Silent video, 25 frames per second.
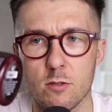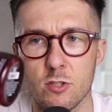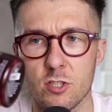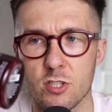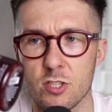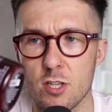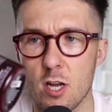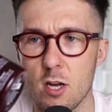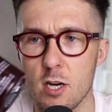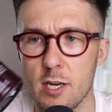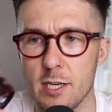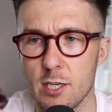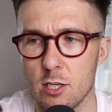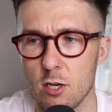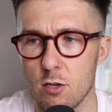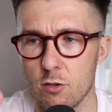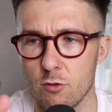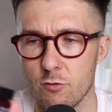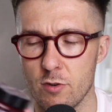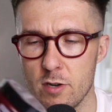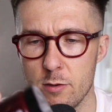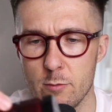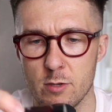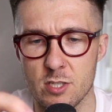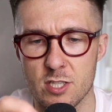the styling
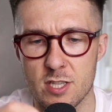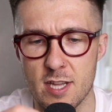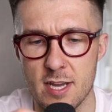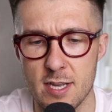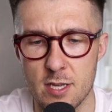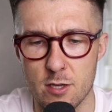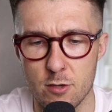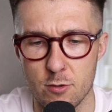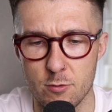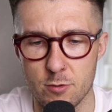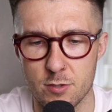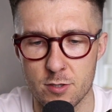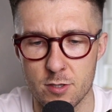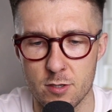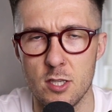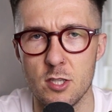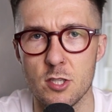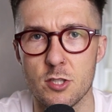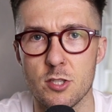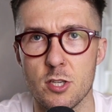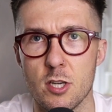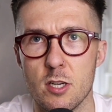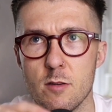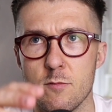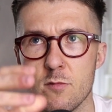concrete, which they use in the
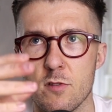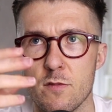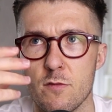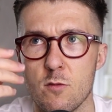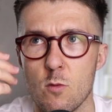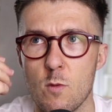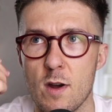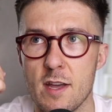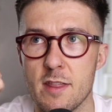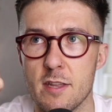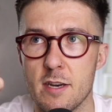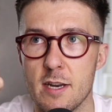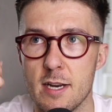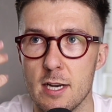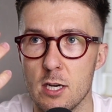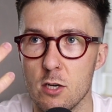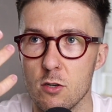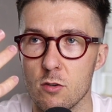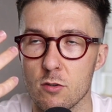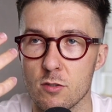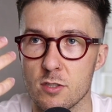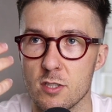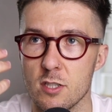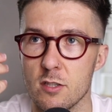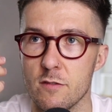terms of the way that it
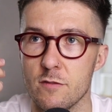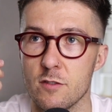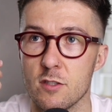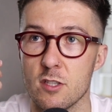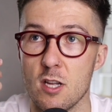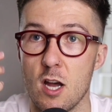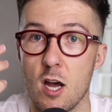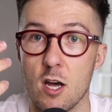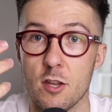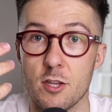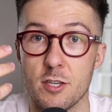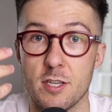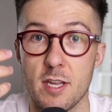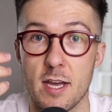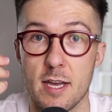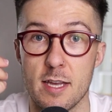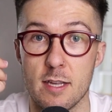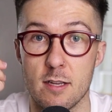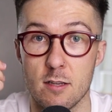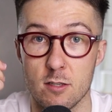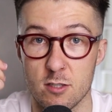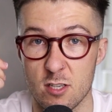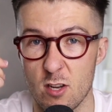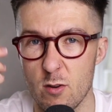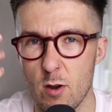looks at the start of the day.
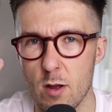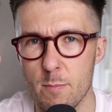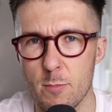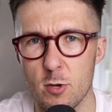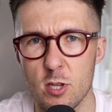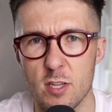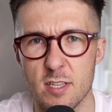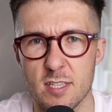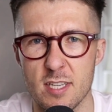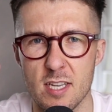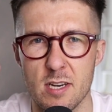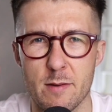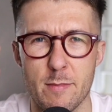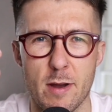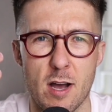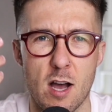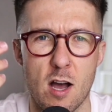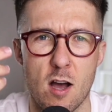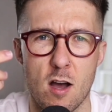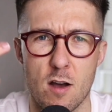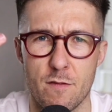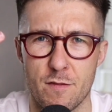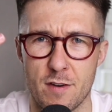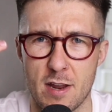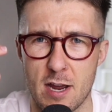So I put this in about
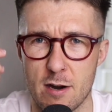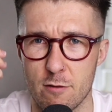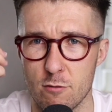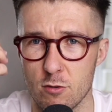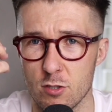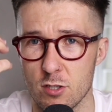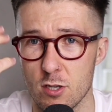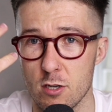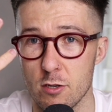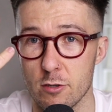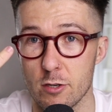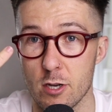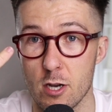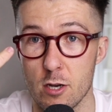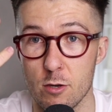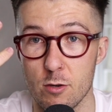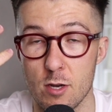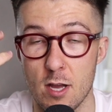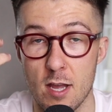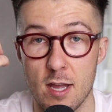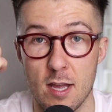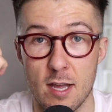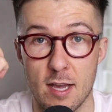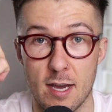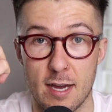half an hour or so ago,
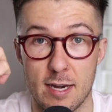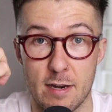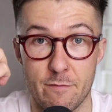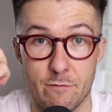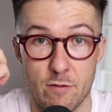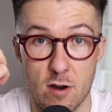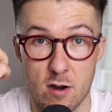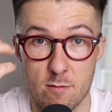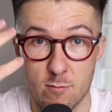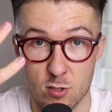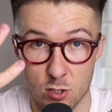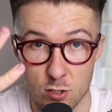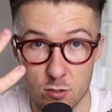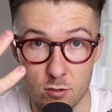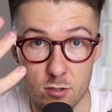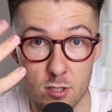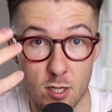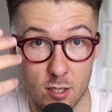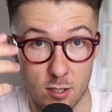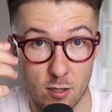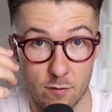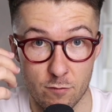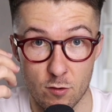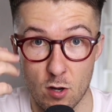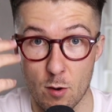and it very much looks
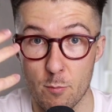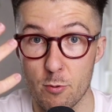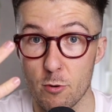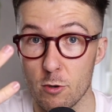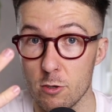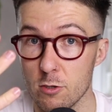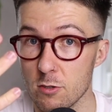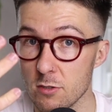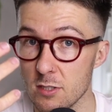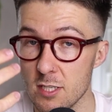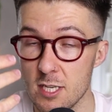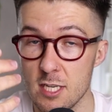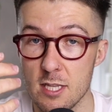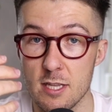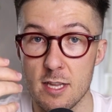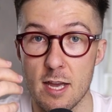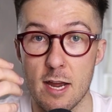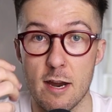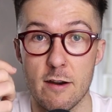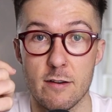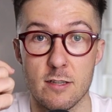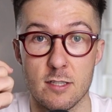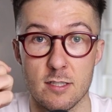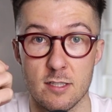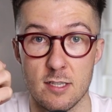like I've got product in
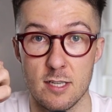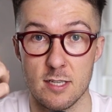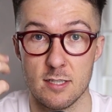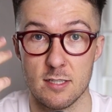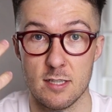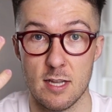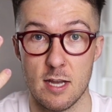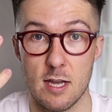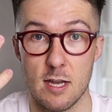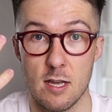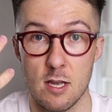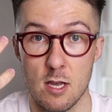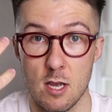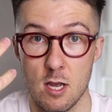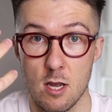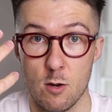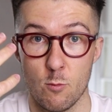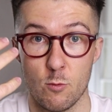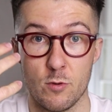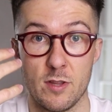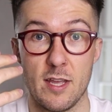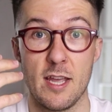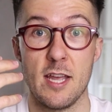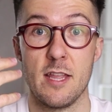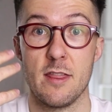there. It sits there
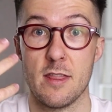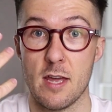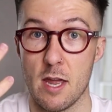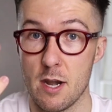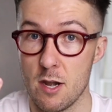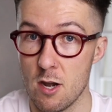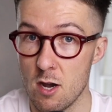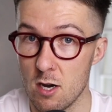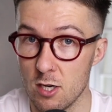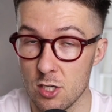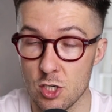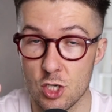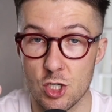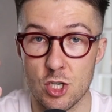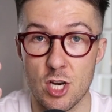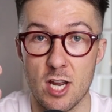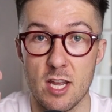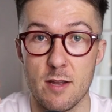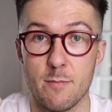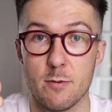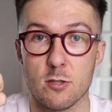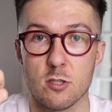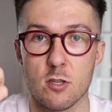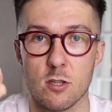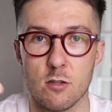within that nice
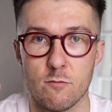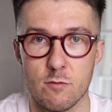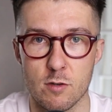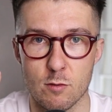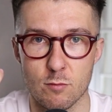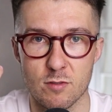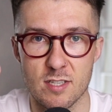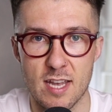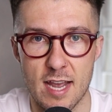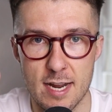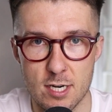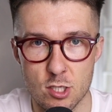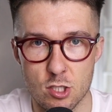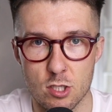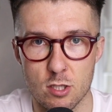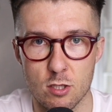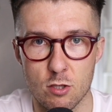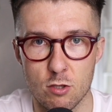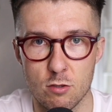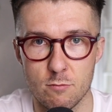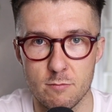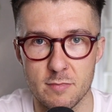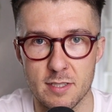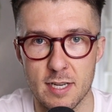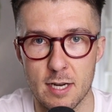shape. It's got the real texture that
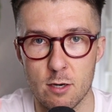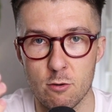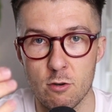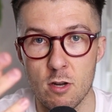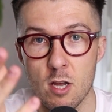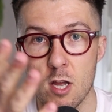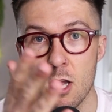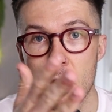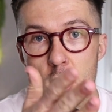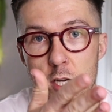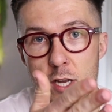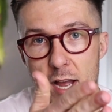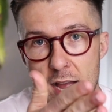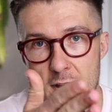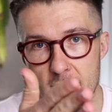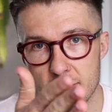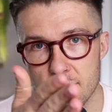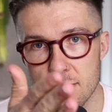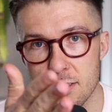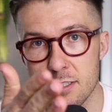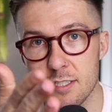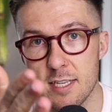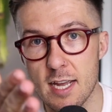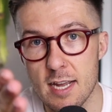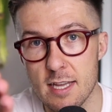comes out. As
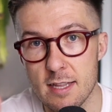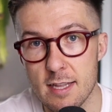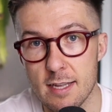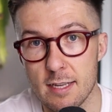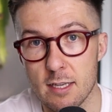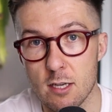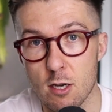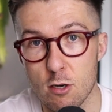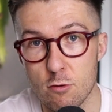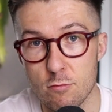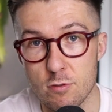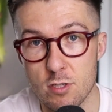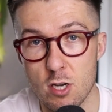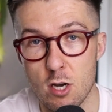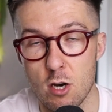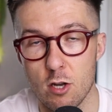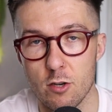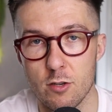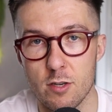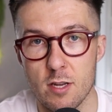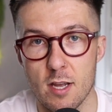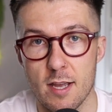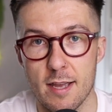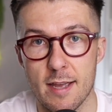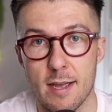the day then goes
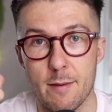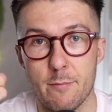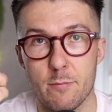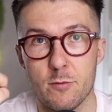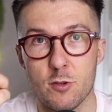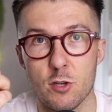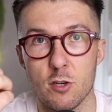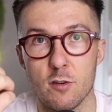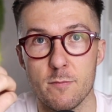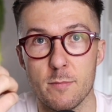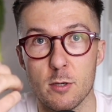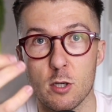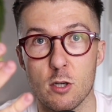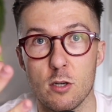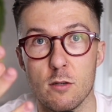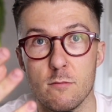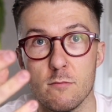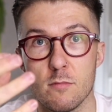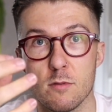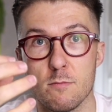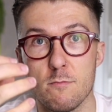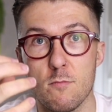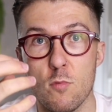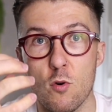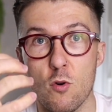on, it sort of
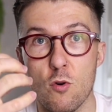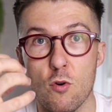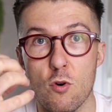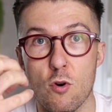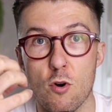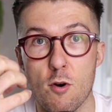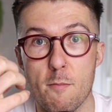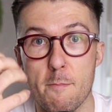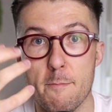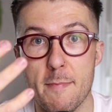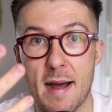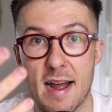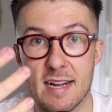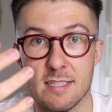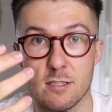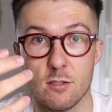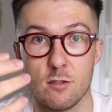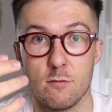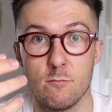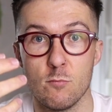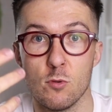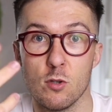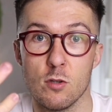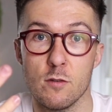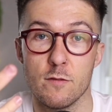becomes more matte
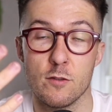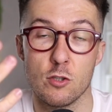and more